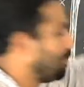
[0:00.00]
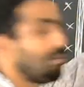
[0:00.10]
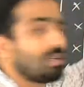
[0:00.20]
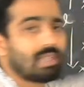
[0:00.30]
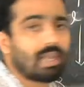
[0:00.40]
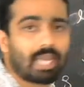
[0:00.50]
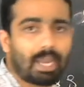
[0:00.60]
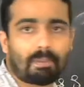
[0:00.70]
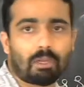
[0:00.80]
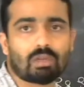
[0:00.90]
was
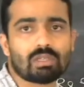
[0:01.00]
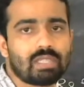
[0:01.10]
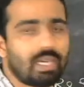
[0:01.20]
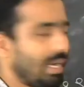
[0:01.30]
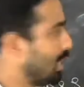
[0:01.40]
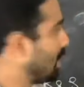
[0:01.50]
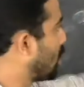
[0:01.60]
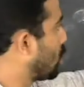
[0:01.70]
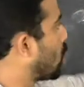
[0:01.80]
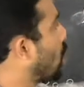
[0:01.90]
kept constant and the
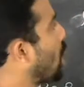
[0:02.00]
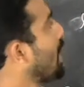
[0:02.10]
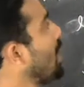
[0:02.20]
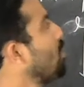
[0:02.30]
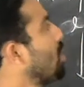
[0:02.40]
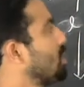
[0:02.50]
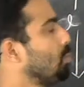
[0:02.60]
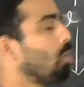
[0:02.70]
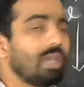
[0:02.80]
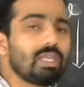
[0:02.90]
coil was
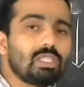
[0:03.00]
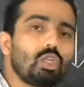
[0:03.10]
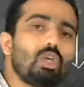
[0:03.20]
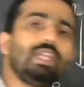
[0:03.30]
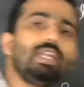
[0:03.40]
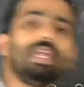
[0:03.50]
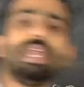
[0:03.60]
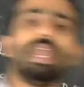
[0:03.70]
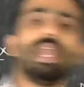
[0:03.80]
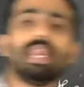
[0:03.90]
moving so that the
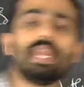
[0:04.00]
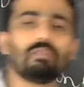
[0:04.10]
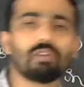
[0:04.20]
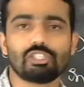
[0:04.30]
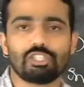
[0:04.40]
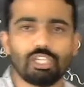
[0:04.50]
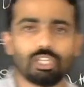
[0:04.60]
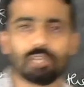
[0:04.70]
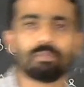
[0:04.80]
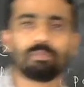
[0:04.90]
area was changing.
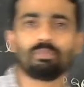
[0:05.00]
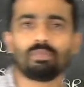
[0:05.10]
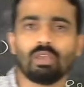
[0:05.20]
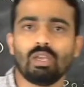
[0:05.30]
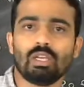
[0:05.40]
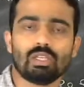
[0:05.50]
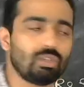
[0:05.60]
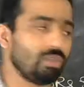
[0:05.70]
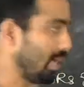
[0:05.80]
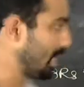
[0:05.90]
So
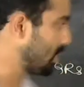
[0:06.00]
that is